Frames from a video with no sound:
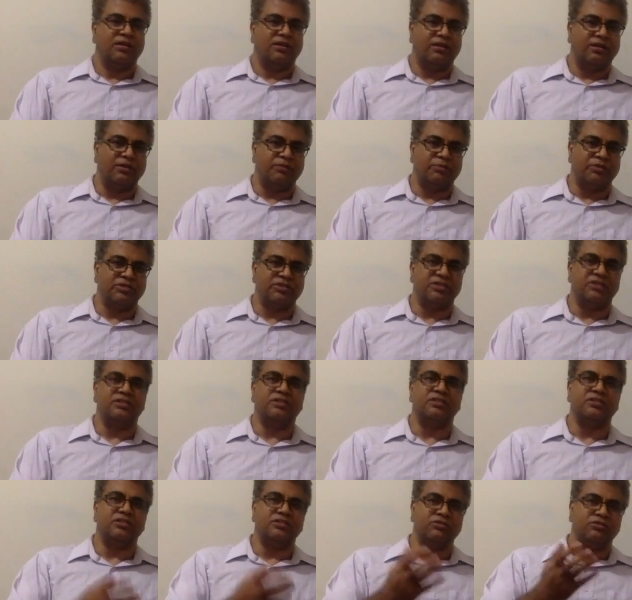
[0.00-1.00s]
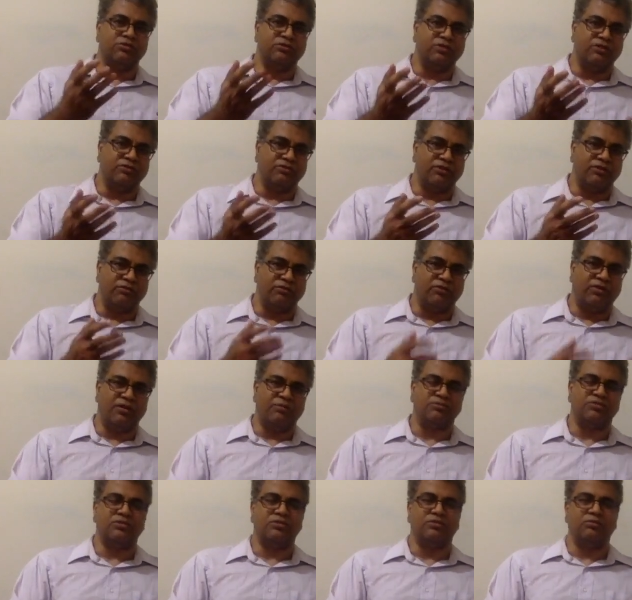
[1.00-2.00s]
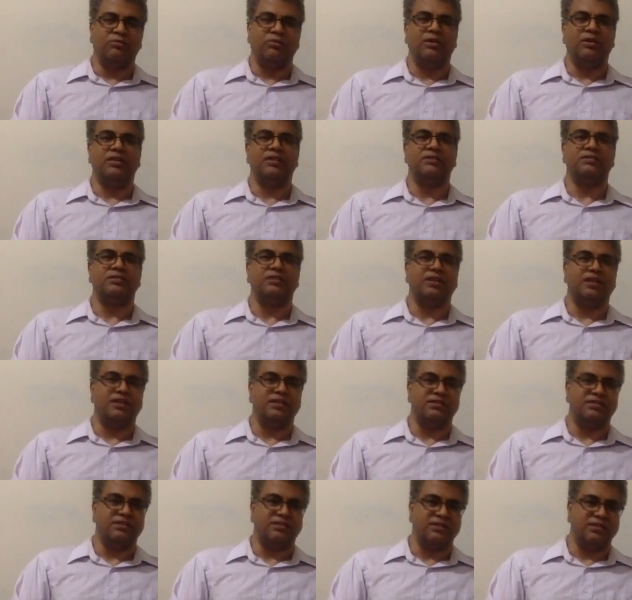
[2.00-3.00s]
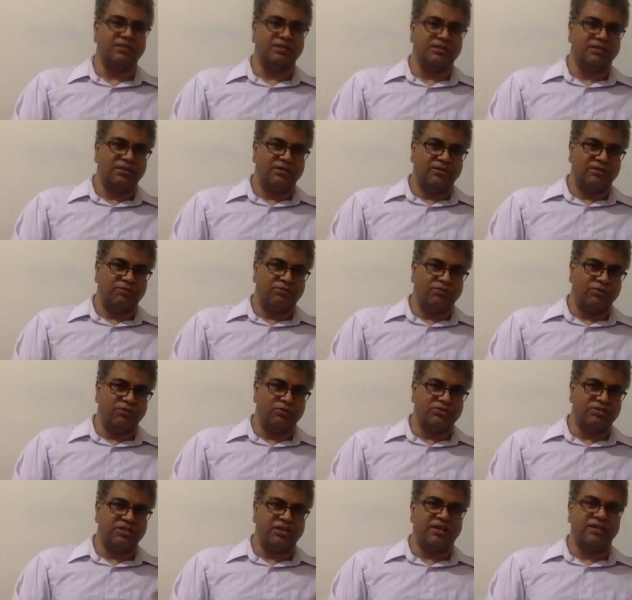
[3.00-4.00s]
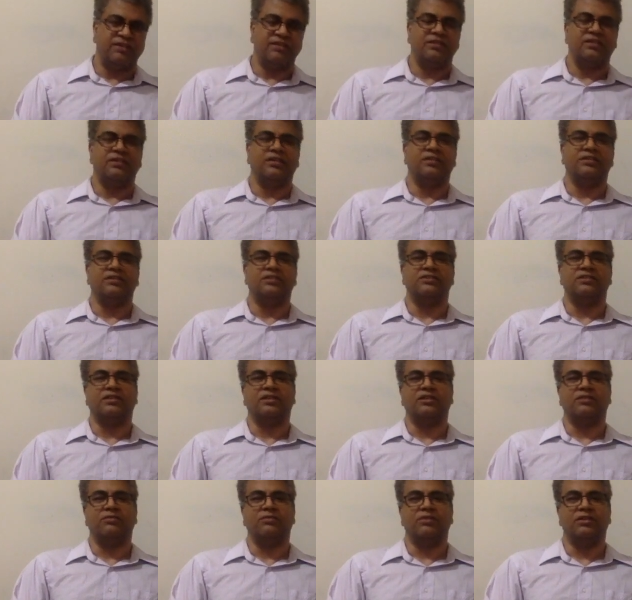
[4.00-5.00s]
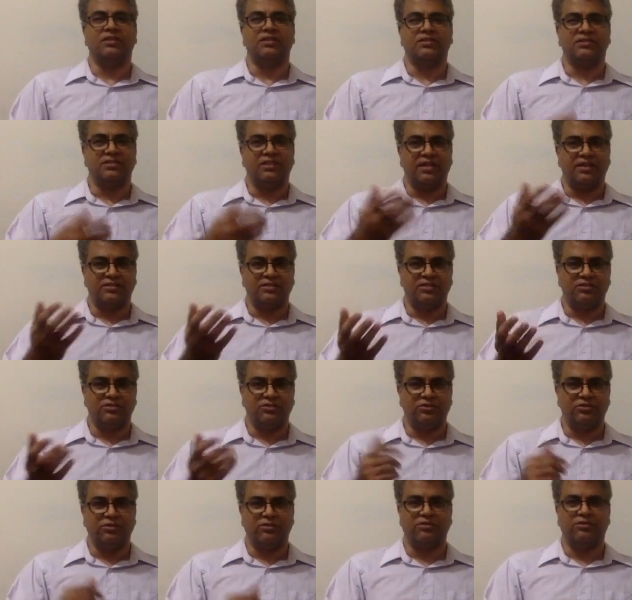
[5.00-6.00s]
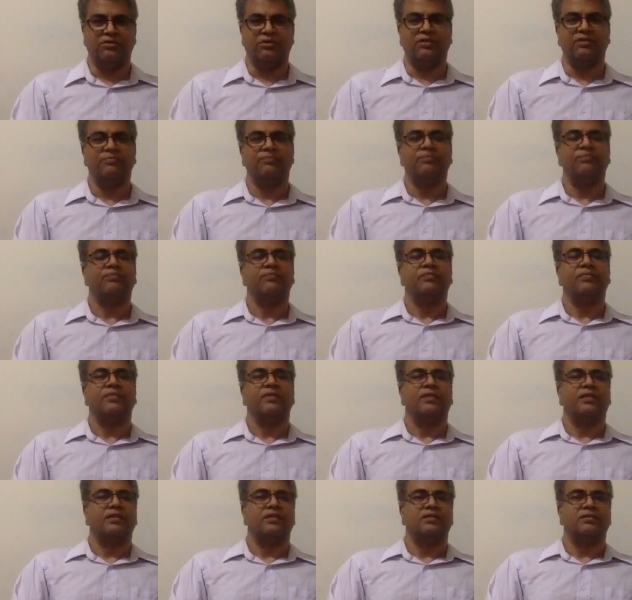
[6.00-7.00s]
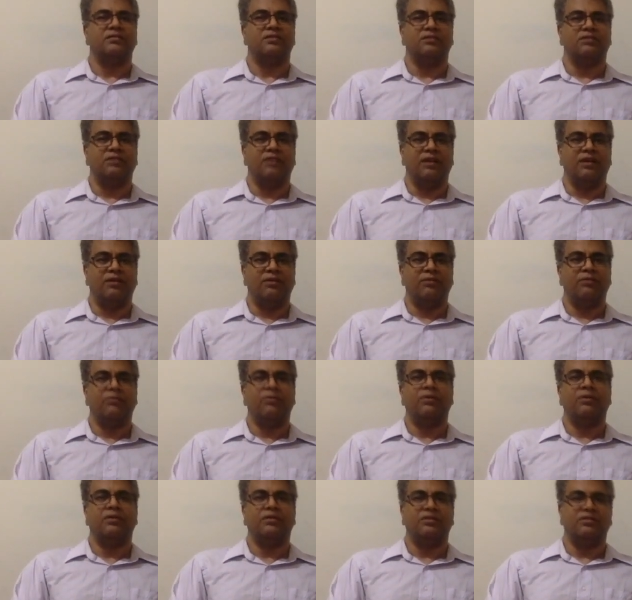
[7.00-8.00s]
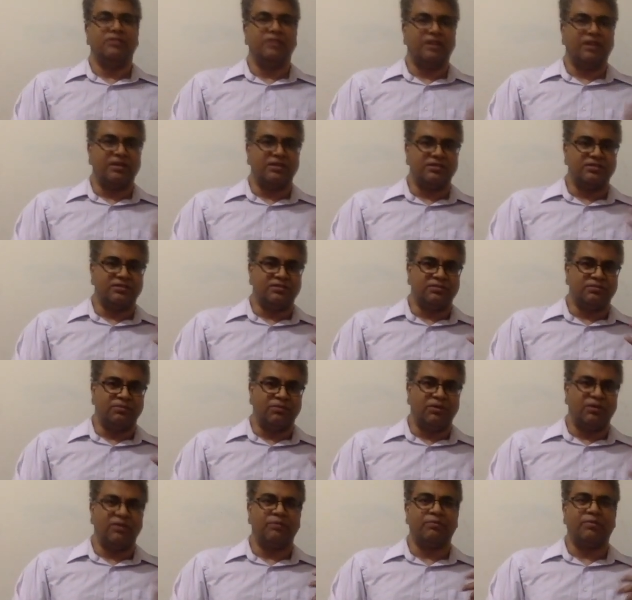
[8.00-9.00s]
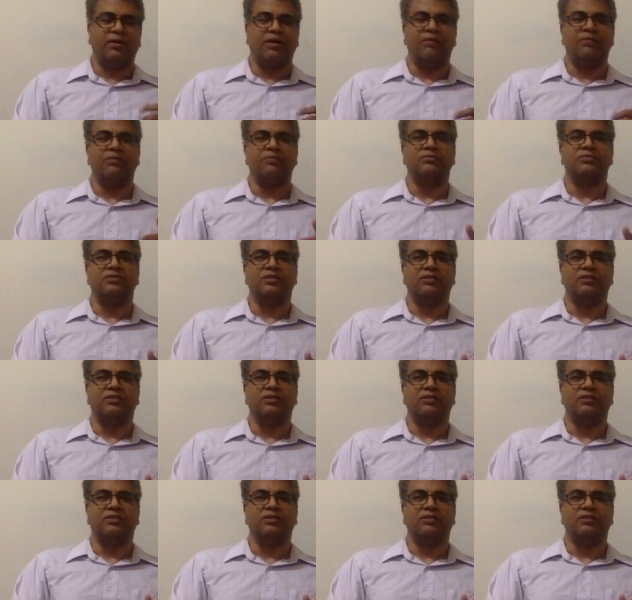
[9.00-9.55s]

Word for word: represent it in two different forms. One is as a flowchart and the second one is as a pseudocode. So now there are smaller problems